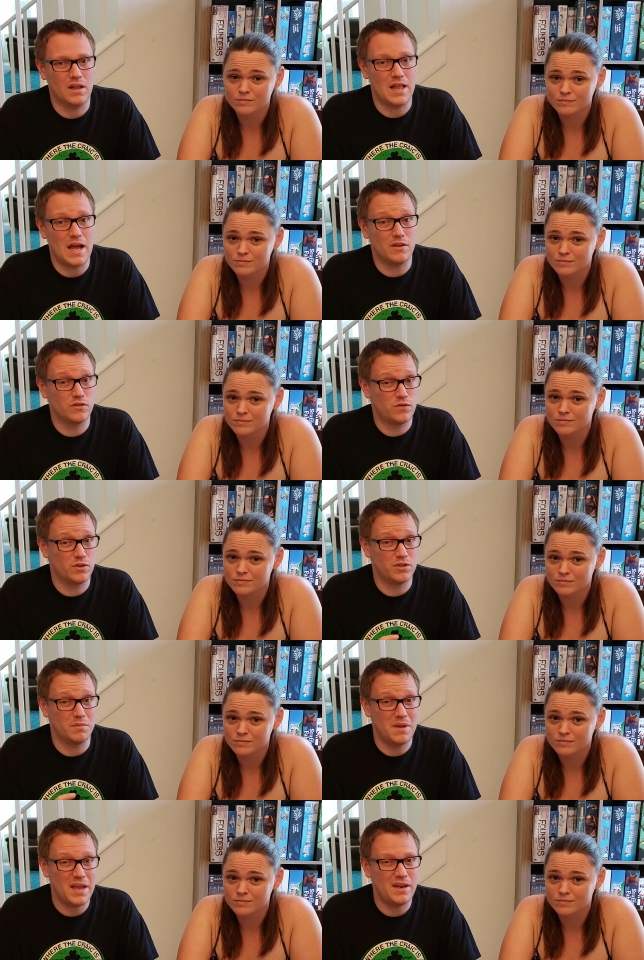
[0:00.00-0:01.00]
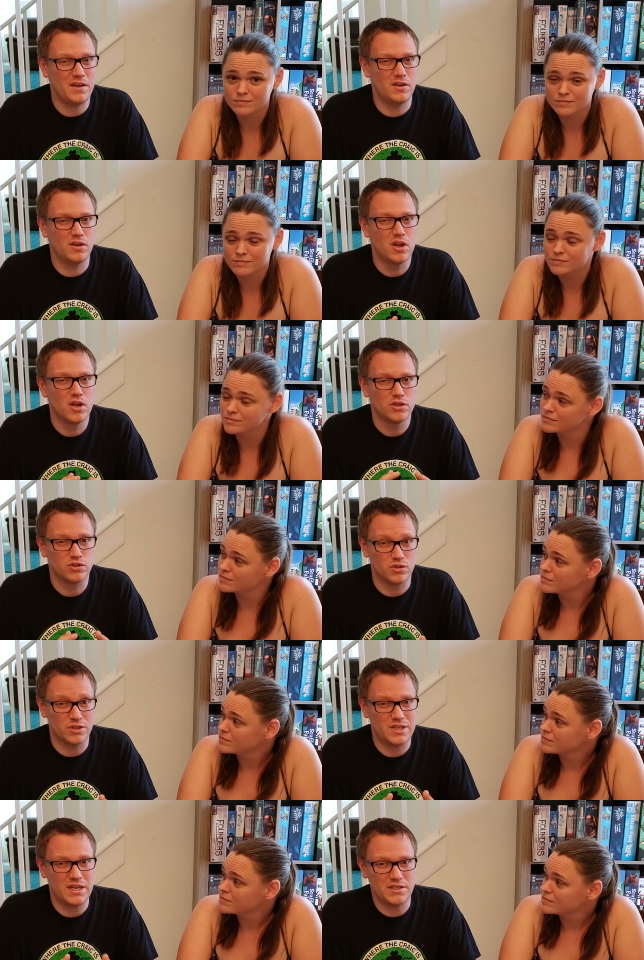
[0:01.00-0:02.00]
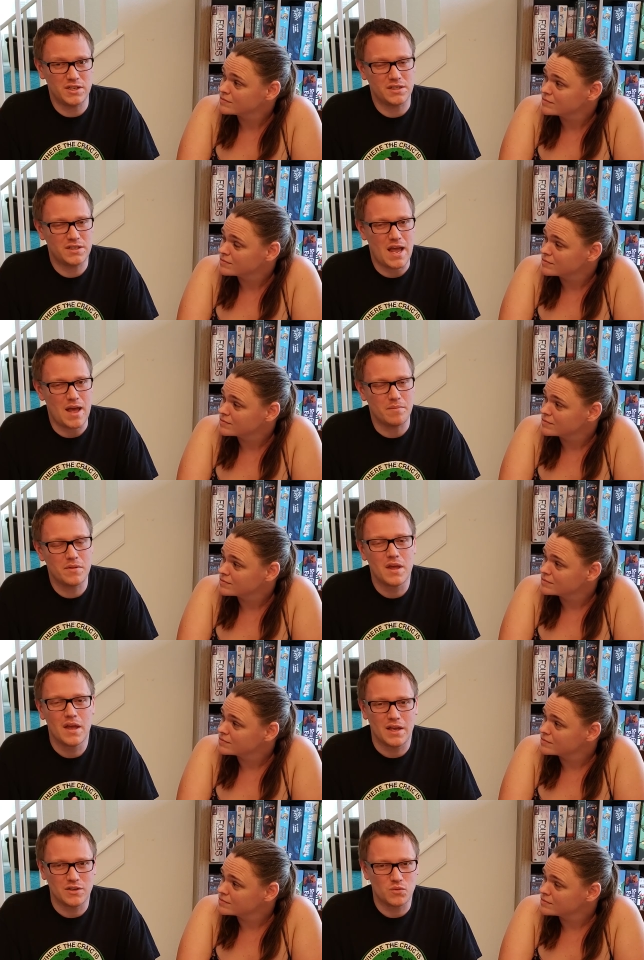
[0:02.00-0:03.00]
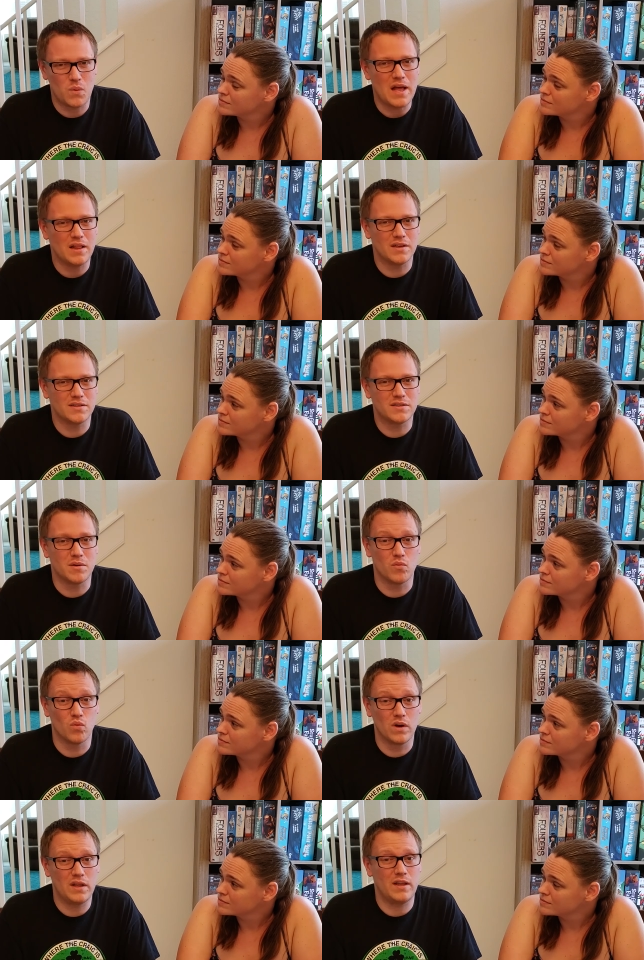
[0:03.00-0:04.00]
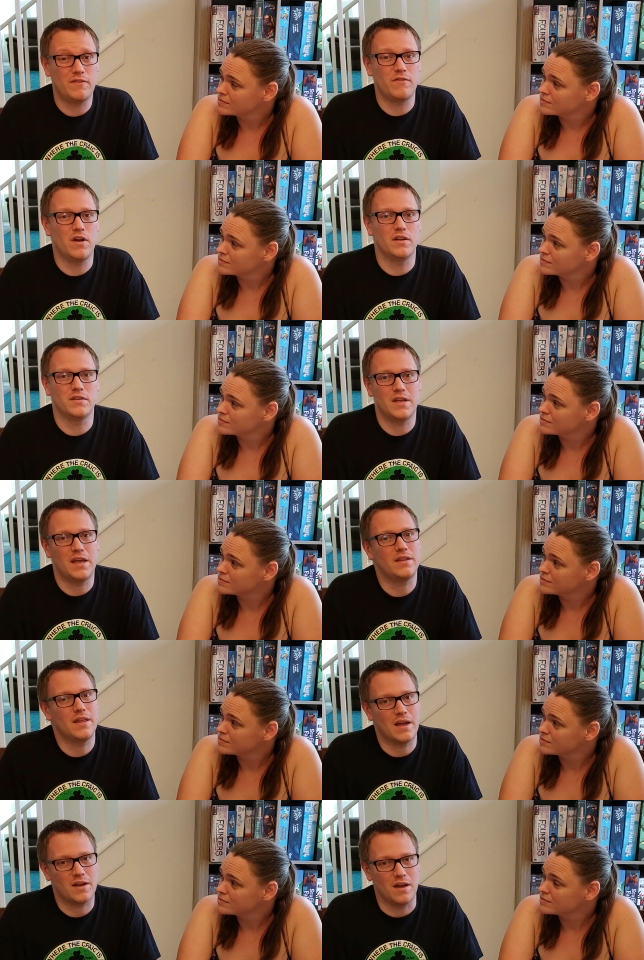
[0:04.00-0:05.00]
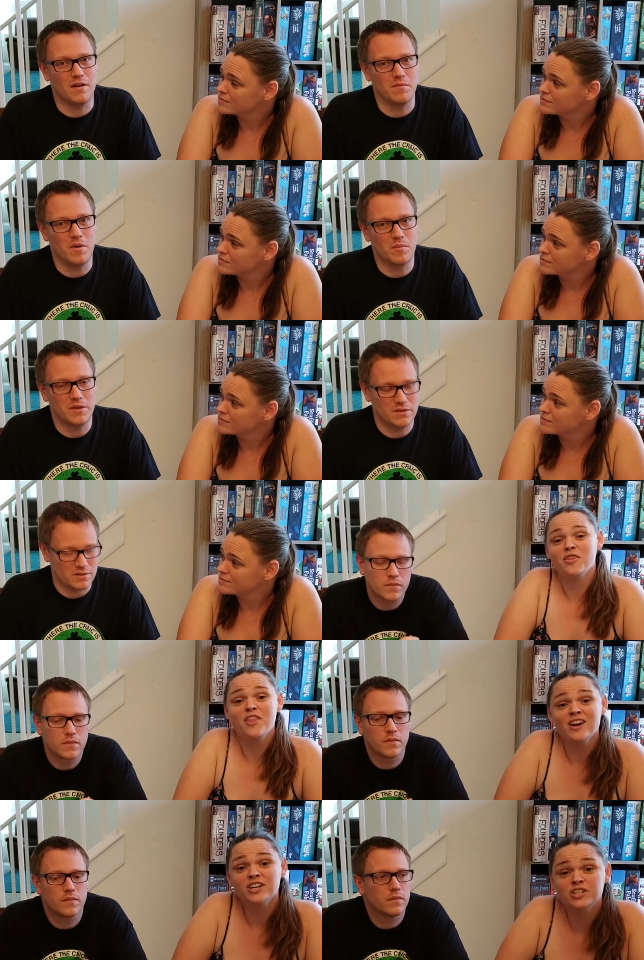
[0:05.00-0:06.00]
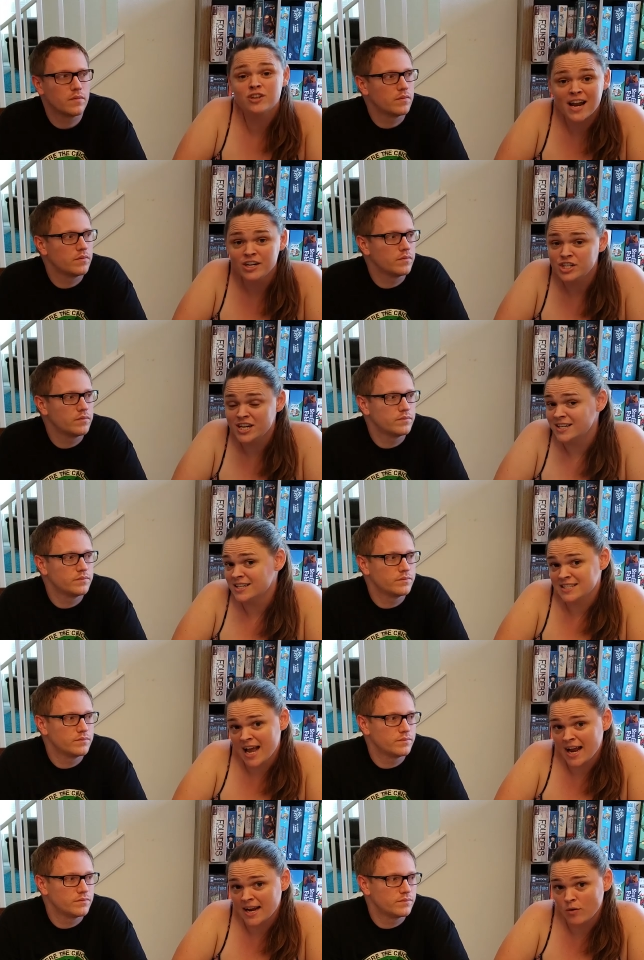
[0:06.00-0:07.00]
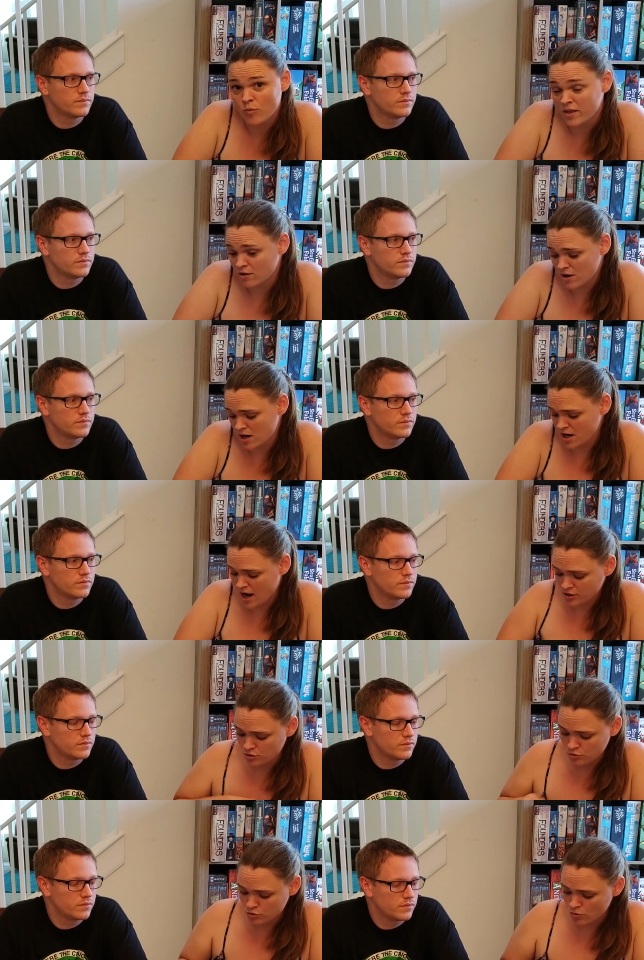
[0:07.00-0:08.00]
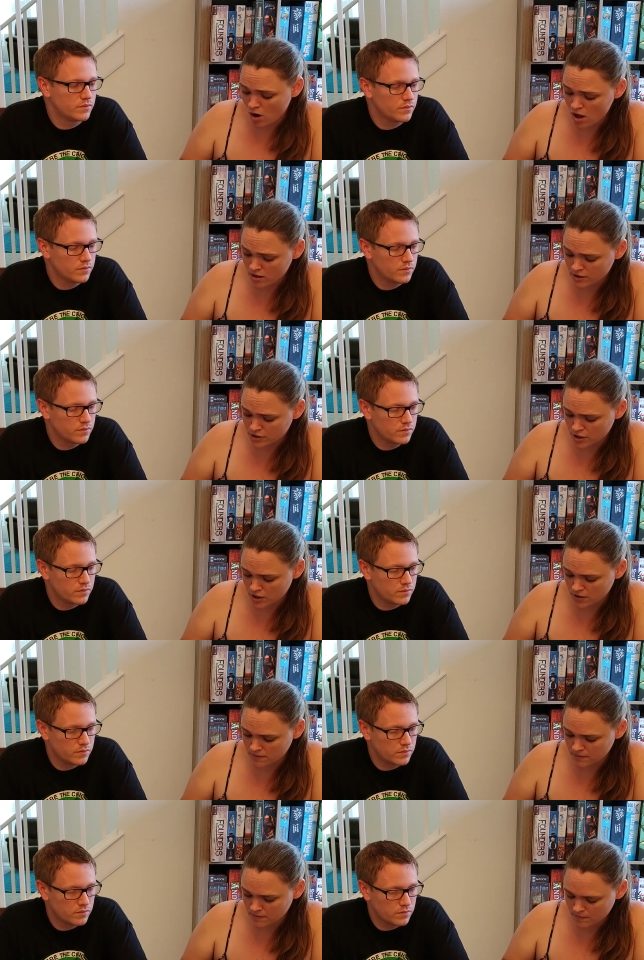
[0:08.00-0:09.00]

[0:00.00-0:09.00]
Speaker 1: allows for some hidden strategic depth as well as some really fun take that kind of moments.
Speaker 2: There's strategy in deciding whether or not to draw a turn